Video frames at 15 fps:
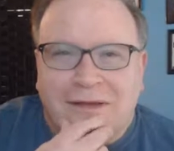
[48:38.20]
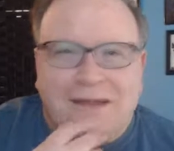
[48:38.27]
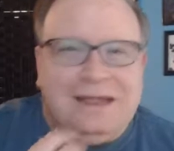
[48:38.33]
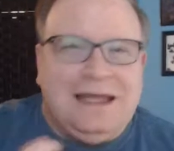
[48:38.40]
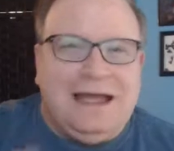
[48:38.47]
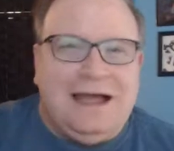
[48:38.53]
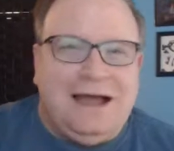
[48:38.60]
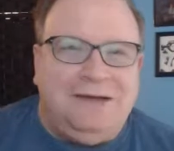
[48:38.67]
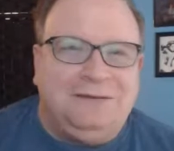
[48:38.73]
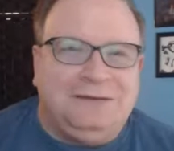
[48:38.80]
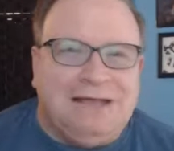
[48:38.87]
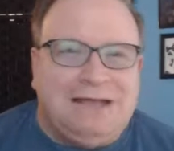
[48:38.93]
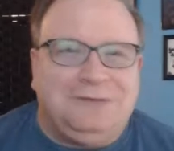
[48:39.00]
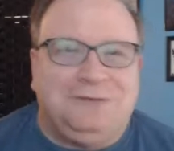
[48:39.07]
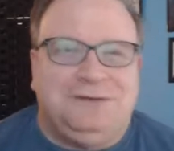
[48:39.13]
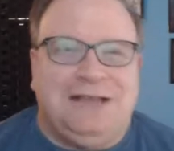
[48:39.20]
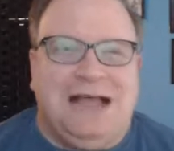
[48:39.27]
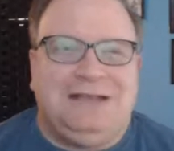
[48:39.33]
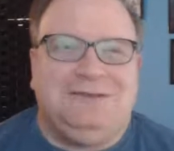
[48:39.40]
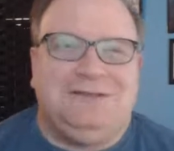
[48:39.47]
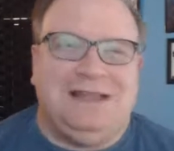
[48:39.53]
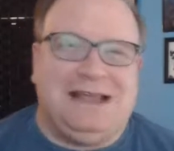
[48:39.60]
Yeah,
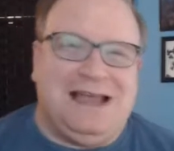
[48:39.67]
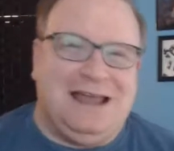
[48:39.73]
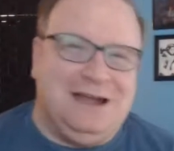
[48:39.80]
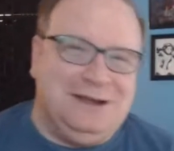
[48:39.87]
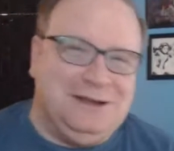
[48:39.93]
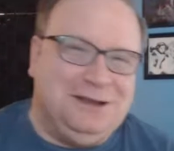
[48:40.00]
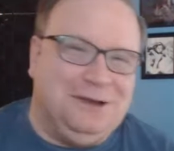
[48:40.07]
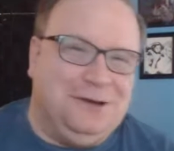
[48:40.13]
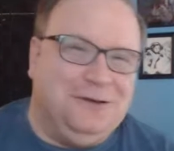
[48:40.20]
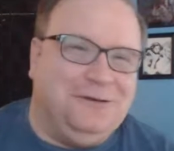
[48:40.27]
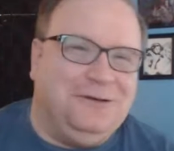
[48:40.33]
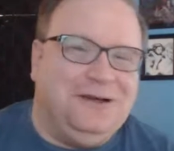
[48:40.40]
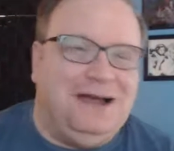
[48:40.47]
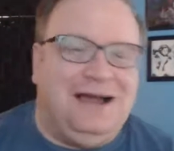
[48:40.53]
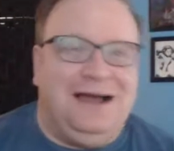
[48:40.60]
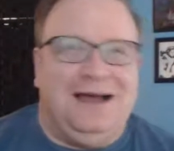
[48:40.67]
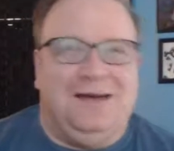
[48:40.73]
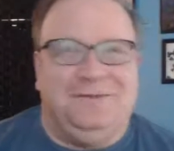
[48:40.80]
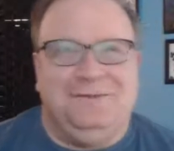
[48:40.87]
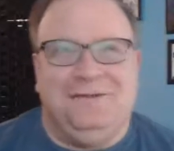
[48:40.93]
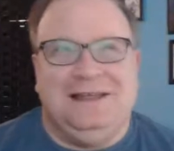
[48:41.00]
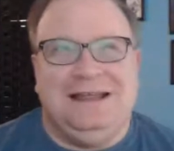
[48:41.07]
that's what they got to do.
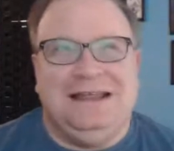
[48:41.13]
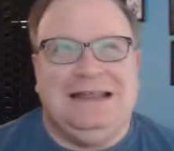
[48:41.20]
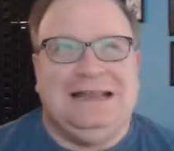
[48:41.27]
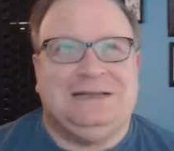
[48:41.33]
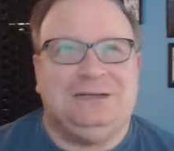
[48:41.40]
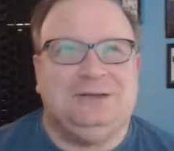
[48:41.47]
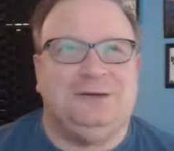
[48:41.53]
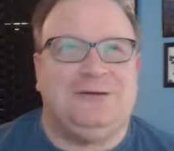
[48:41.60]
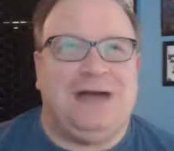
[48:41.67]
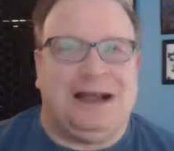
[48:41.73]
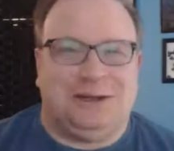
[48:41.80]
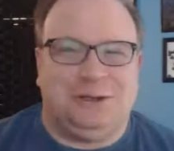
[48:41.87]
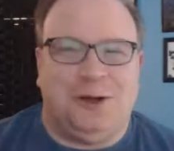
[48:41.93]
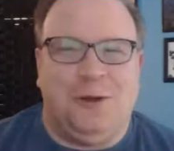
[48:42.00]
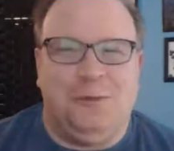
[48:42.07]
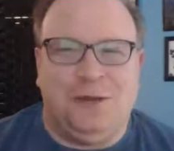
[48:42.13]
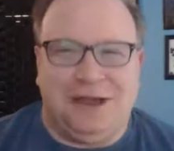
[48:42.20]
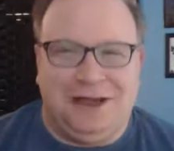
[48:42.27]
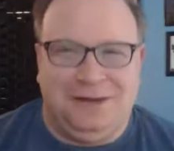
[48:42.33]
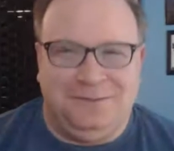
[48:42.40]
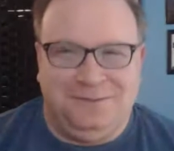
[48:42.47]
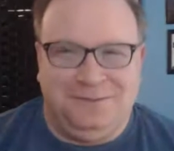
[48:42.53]
He needs to do Rocktopia.